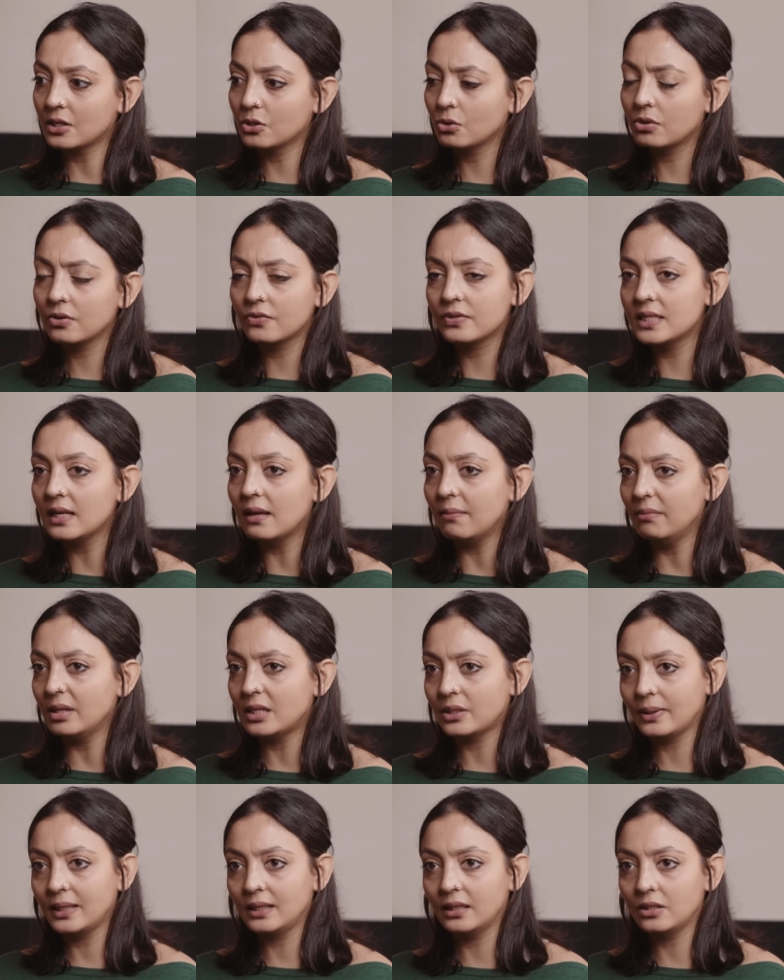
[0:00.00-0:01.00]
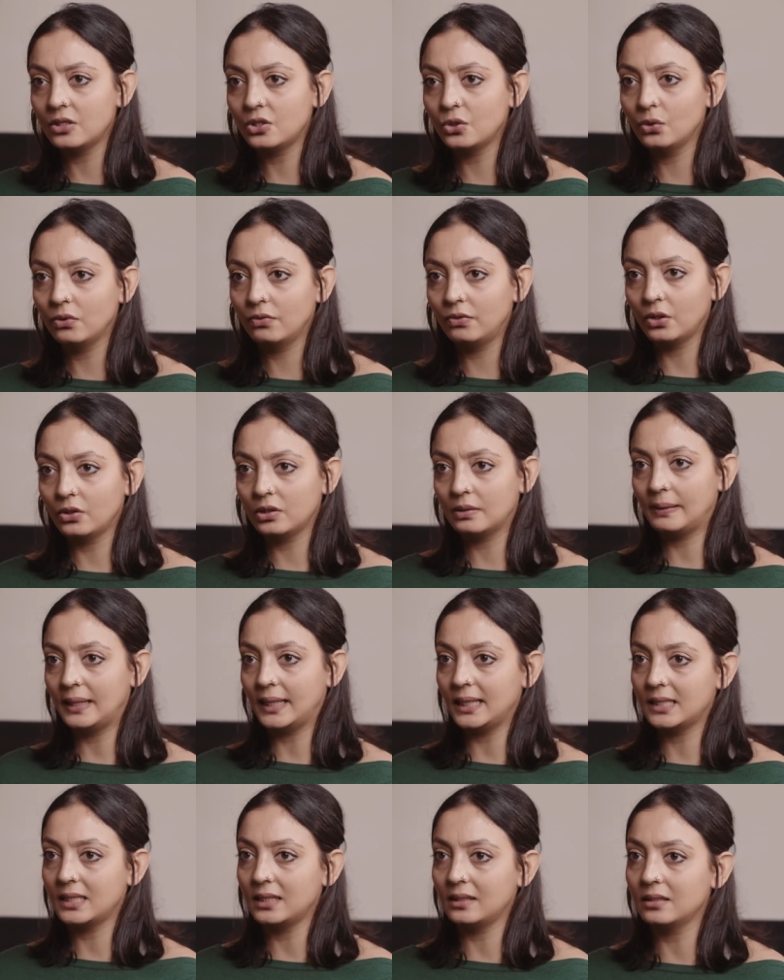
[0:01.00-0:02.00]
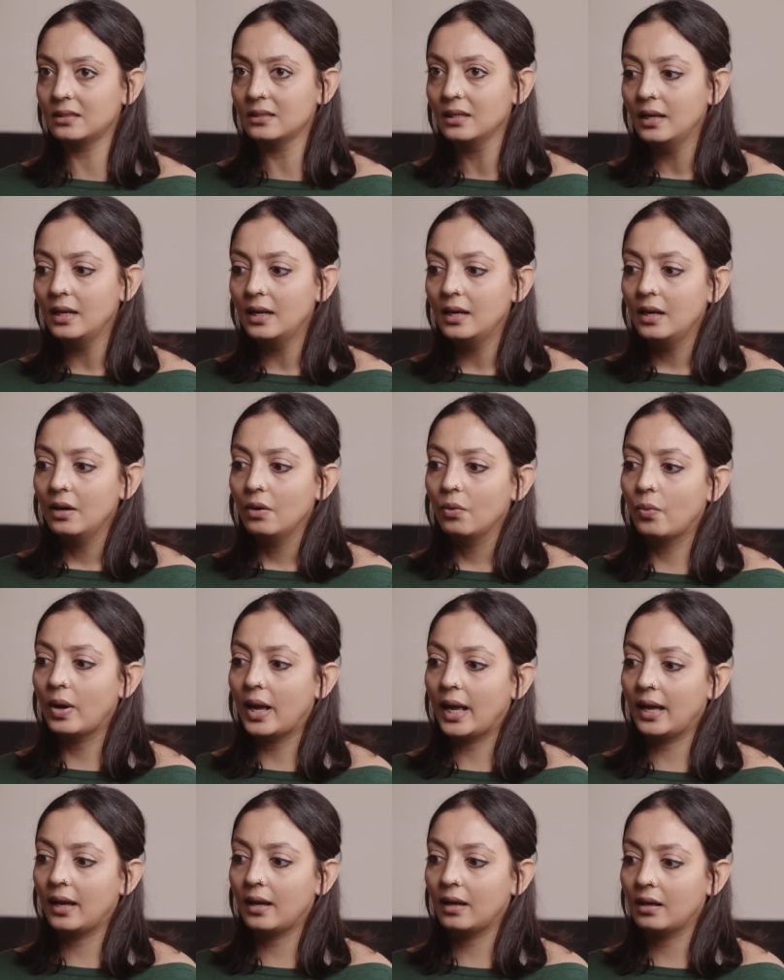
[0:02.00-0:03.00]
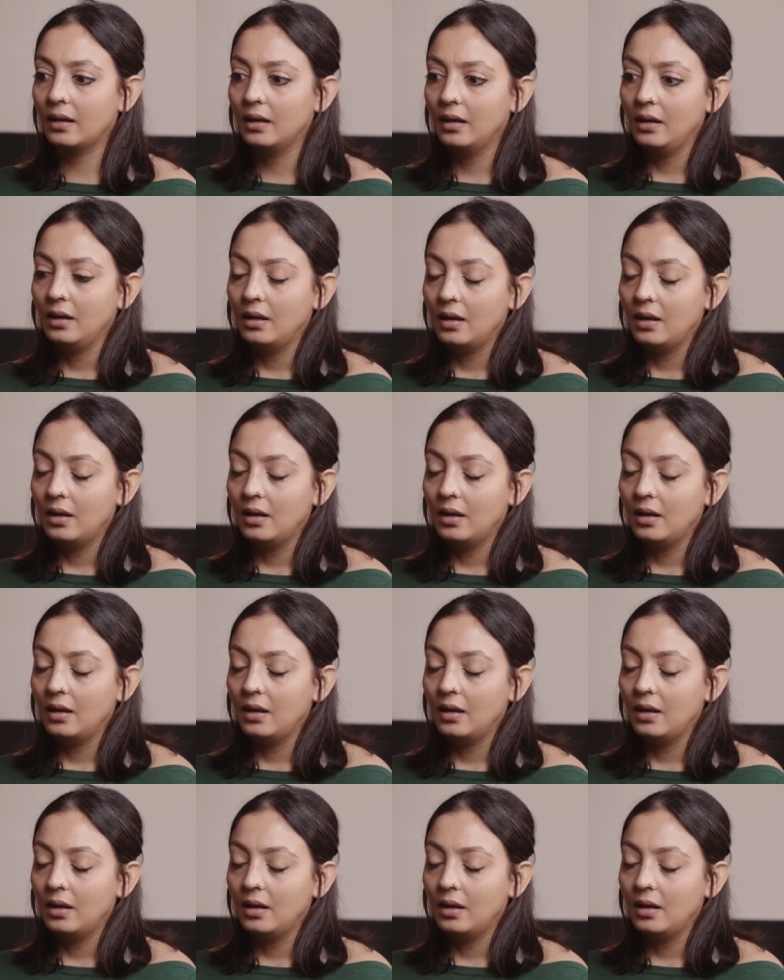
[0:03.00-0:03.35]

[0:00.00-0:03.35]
sort of sit between the two of those places where.